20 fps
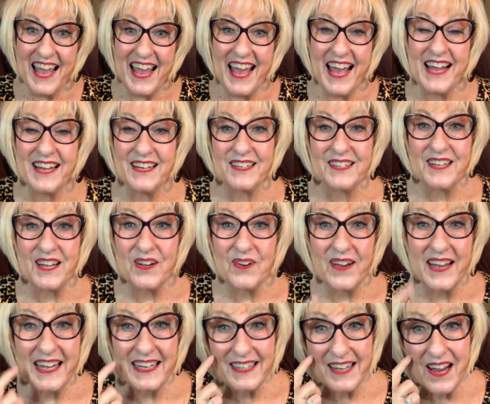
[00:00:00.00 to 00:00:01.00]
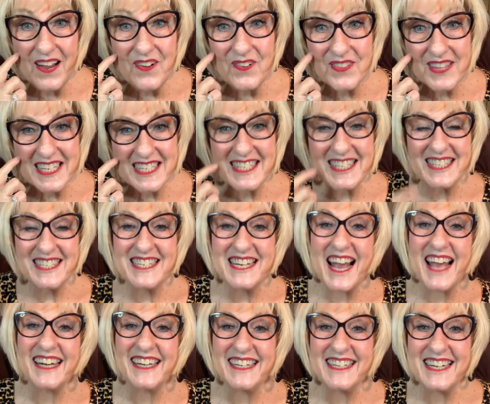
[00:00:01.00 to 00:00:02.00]
Hello, hello. This is
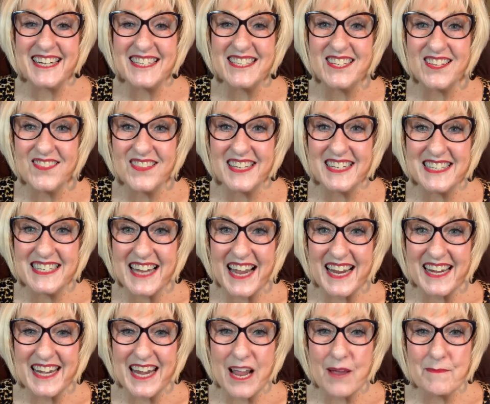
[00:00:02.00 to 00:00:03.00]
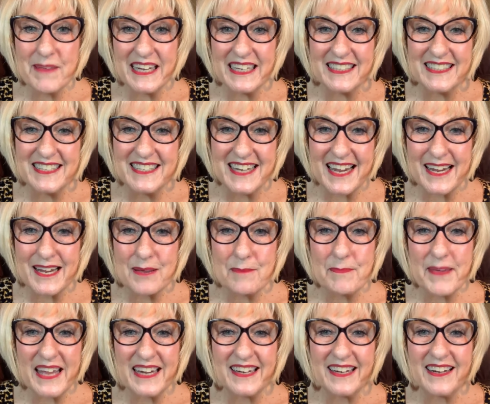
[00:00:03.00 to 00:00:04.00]
Donna Denson, the Dynamic
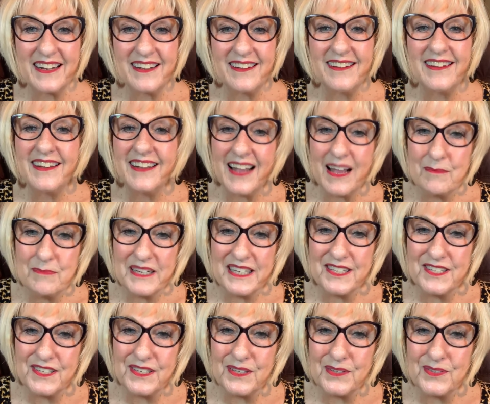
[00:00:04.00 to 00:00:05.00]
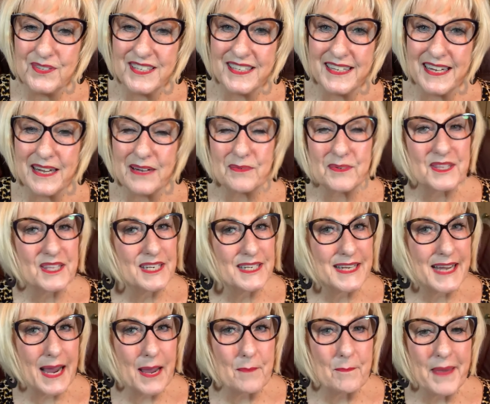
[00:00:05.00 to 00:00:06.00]
Diabetic, coming to you today with a
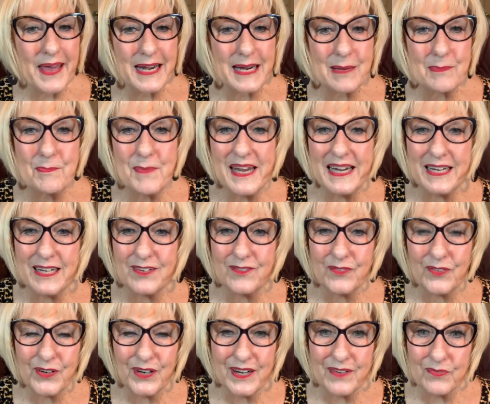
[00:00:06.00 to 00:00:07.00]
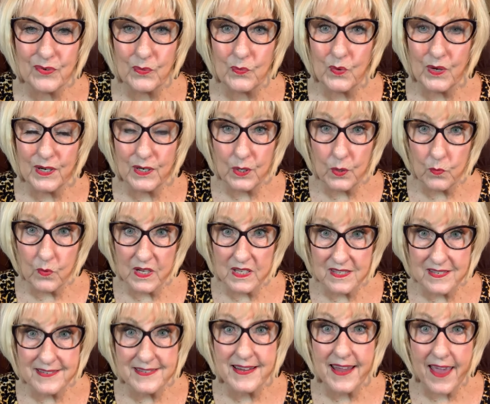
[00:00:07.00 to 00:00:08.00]
Diabetic Minute for everyone who
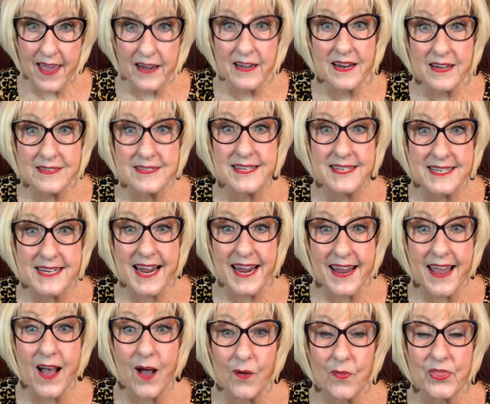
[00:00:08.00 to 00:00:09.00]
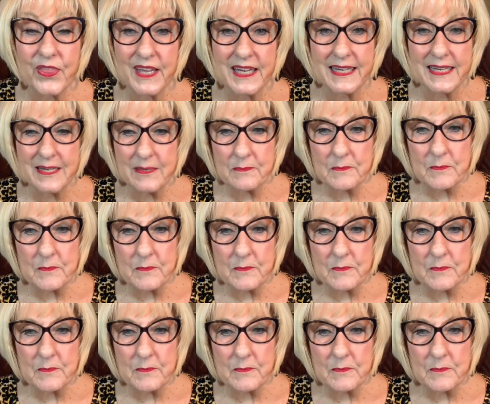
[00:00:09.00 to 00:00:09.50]
wants to get and stay healthy.